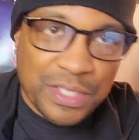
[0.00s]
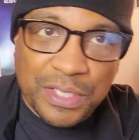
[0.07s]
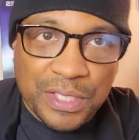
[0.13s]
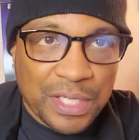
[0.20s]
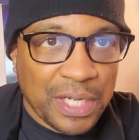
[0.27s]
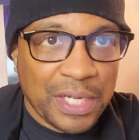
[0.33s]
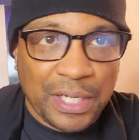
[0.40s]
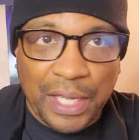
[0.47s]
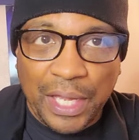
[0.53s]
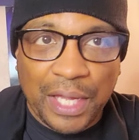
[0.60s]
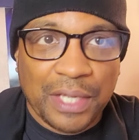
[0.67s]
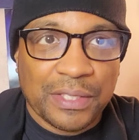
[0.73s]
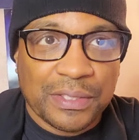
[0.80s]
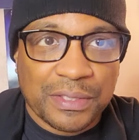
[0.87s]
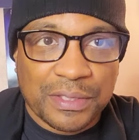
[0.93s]
is done,
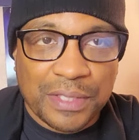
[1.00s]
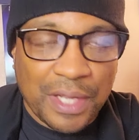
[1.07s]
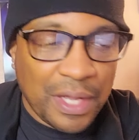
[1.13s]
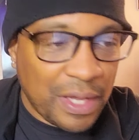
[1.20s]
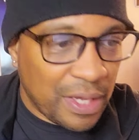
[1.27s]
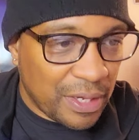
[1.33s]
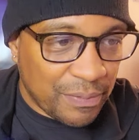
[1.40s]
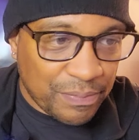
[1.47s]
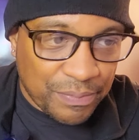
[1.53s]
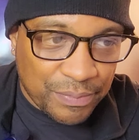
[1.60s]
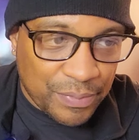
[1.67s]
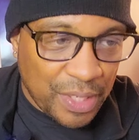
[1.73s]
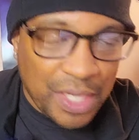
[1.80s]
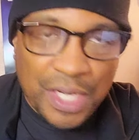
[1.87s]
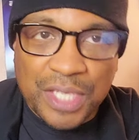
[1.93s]
guys.
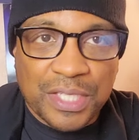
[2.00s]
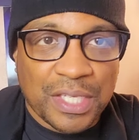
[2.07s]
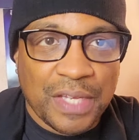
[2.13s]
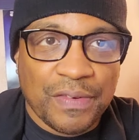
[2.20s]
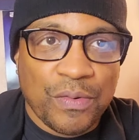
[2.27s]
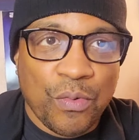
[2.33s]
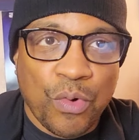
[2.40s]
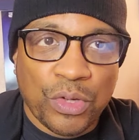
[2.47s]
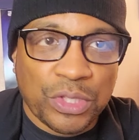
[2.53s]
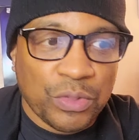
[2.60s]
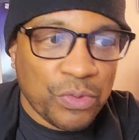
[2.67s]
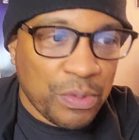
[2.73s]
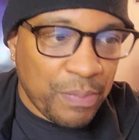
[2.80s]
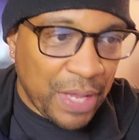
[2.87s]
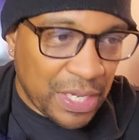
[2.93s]
He doesn't even want the
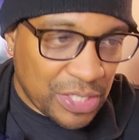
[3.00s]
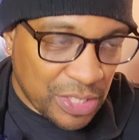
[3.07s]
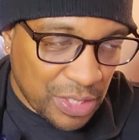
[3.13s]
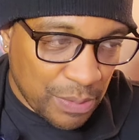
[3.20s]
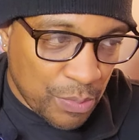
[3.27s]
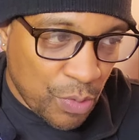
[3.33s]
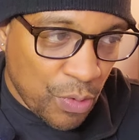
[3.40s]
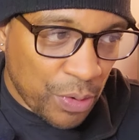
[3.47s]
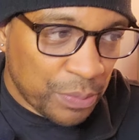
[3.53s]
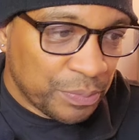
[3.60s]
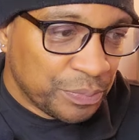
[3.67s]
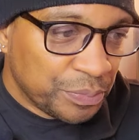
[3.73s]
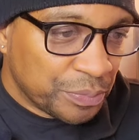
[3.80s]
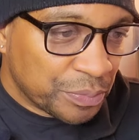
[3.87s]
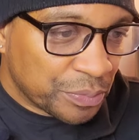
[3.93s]
rematch anymore.
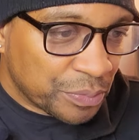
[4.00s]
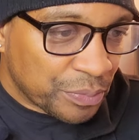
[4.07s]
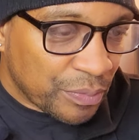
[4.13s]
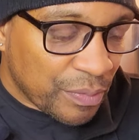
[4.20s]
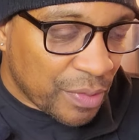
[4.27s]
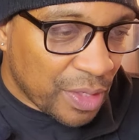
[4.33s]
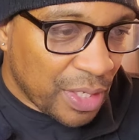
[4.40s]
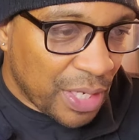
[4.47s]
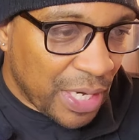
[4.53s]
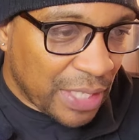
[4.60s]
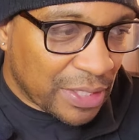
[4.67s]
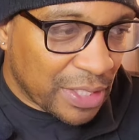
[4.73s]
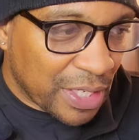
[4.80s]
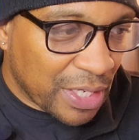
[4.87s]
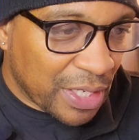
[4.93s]
And I
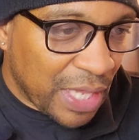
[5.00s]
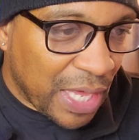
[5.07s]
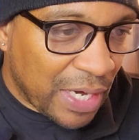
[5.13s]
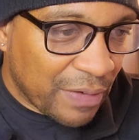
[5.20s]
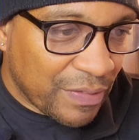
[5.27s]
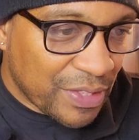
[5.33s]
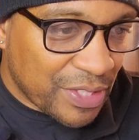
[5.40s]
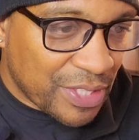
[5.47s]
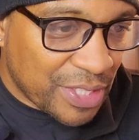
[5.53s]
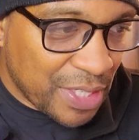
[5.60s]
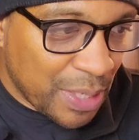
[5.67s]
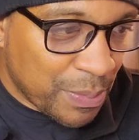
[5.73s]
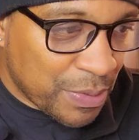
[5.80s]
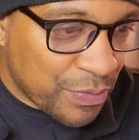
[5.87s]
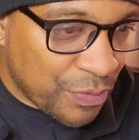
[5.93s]
think a lot of it
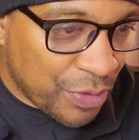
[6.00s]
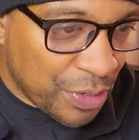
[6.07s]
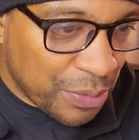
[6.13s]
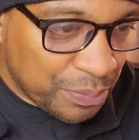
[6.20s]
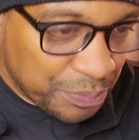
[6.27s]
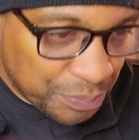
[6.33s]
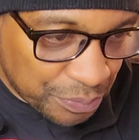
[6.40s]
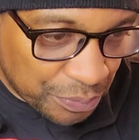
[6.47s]
stems from,